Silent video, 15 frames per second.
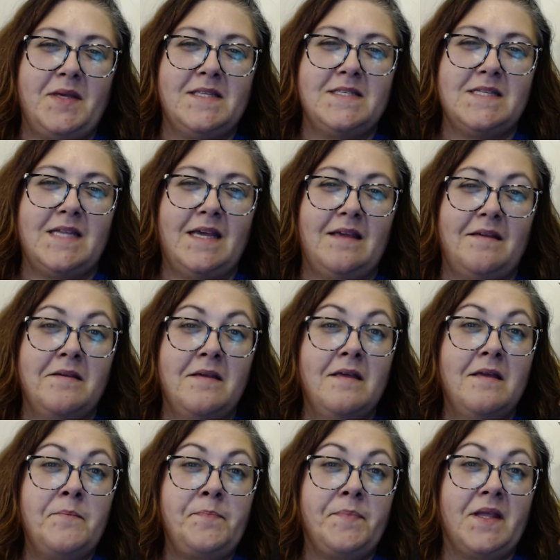me today.
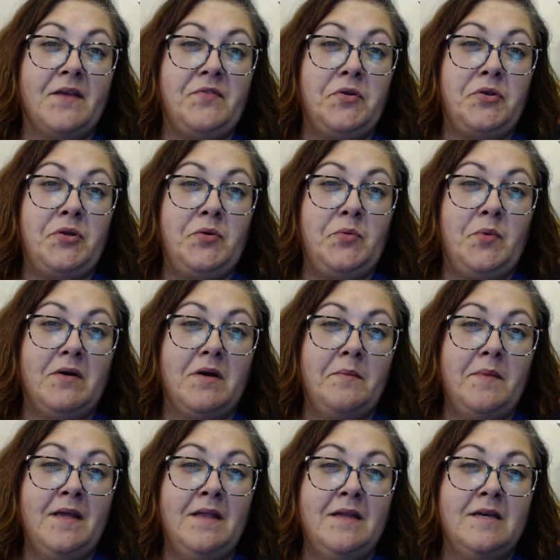If you're new,
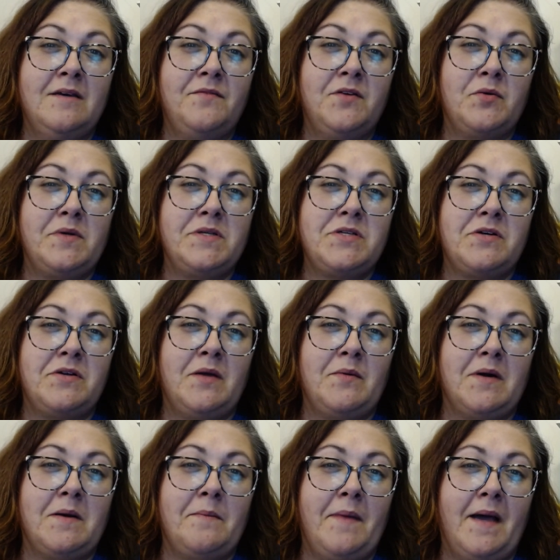welcome in. If you're returning,
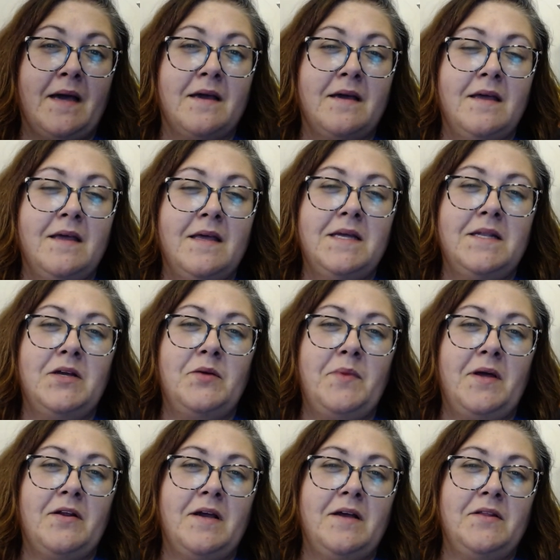welcome back. No
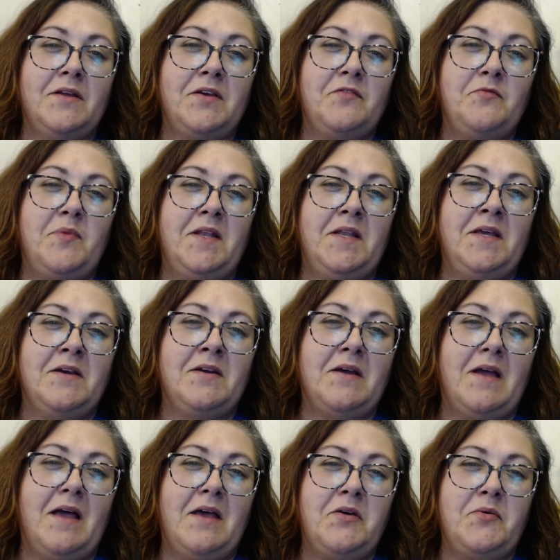matter how long you've been
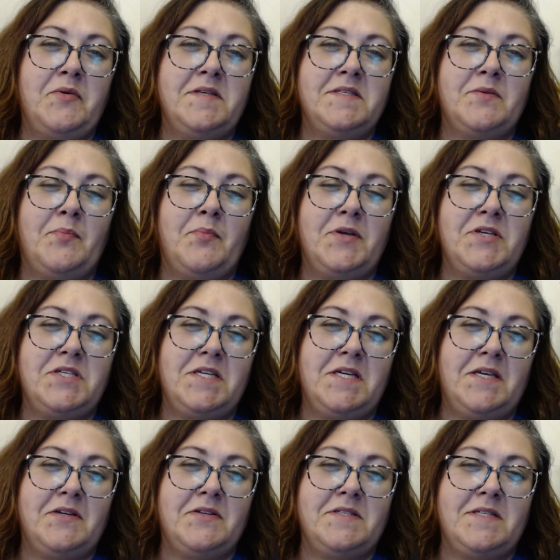here, I always
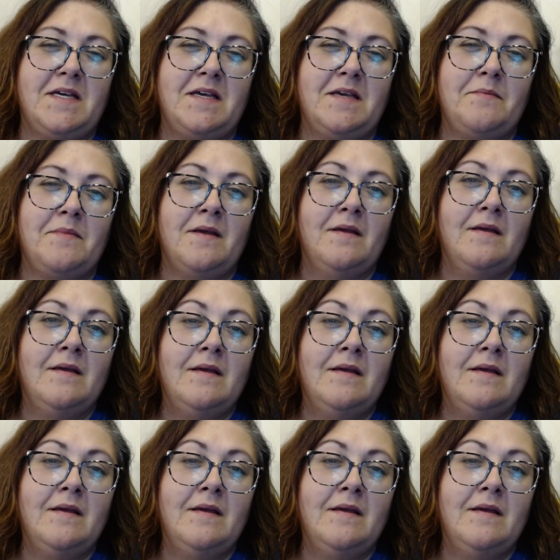appreciate your time.